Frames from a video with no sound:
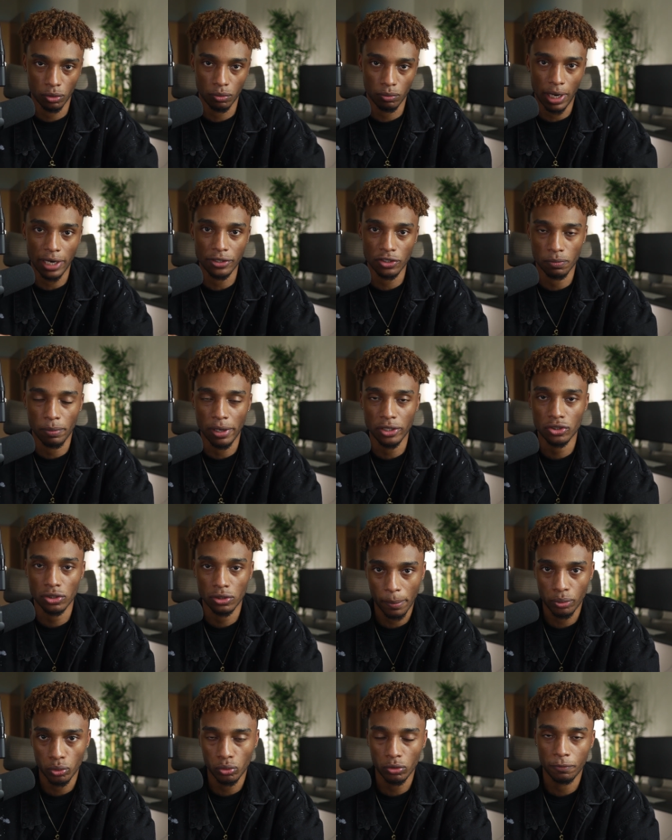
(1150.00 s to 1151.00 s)
that I just mentioned,
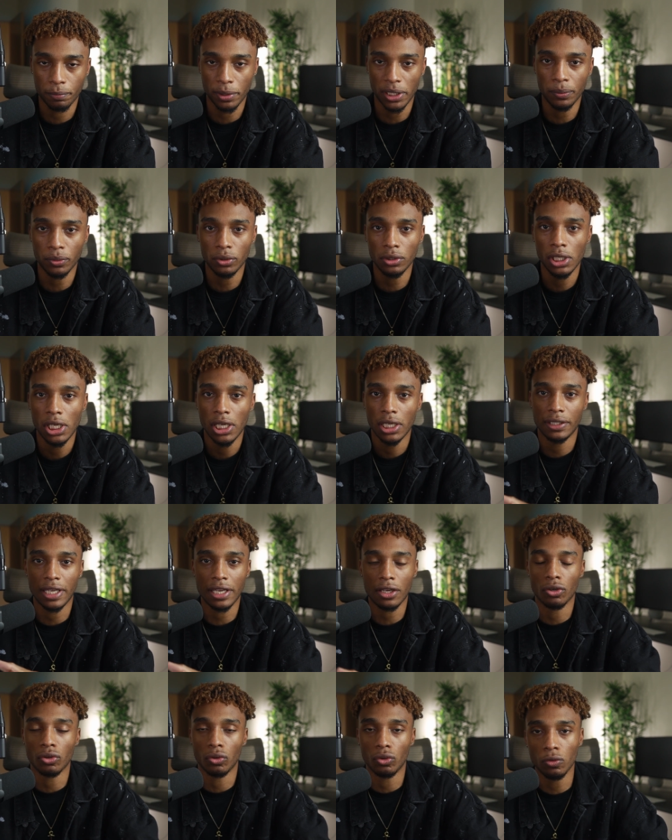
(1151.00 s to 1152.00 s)
that pool of people, they
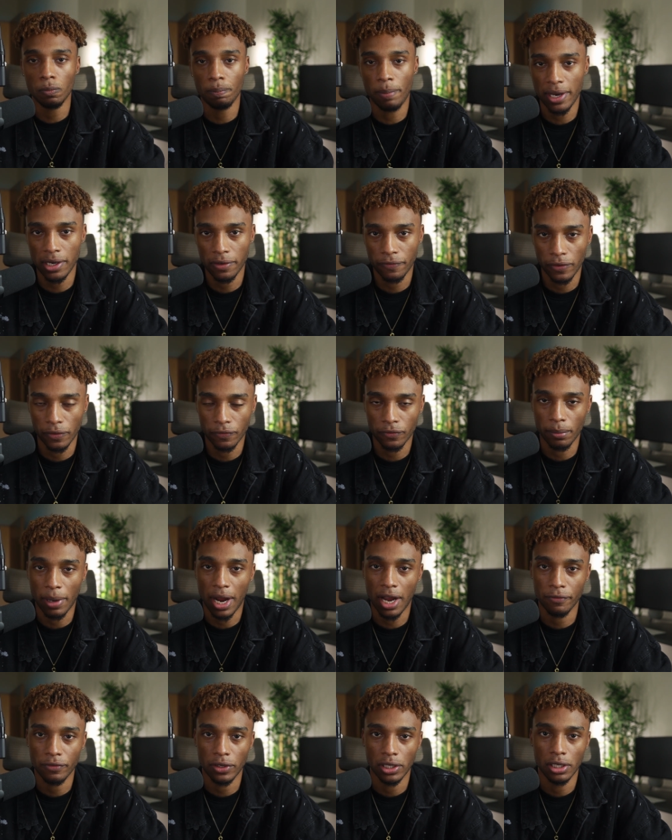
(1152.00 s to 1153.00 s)
can all benefit from
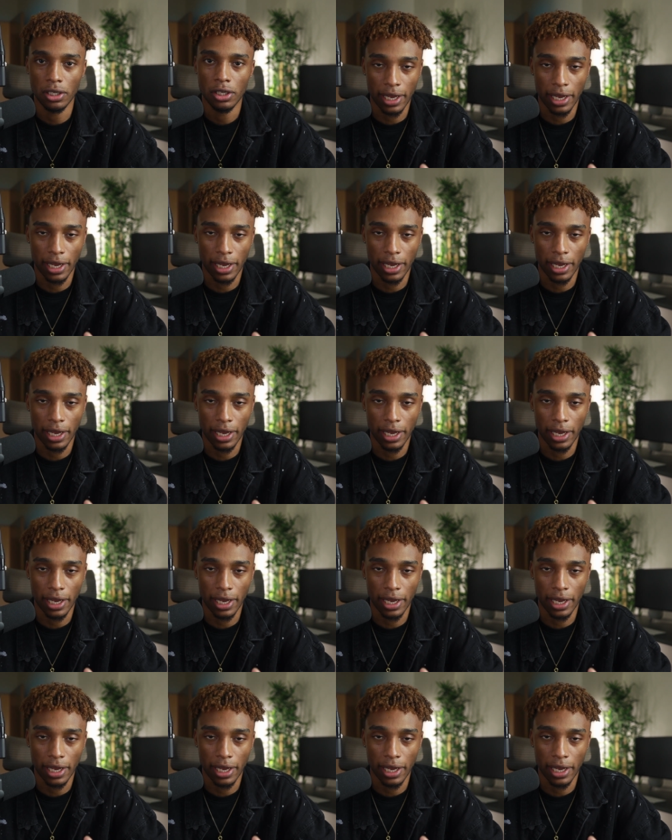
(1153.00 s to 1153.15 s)
having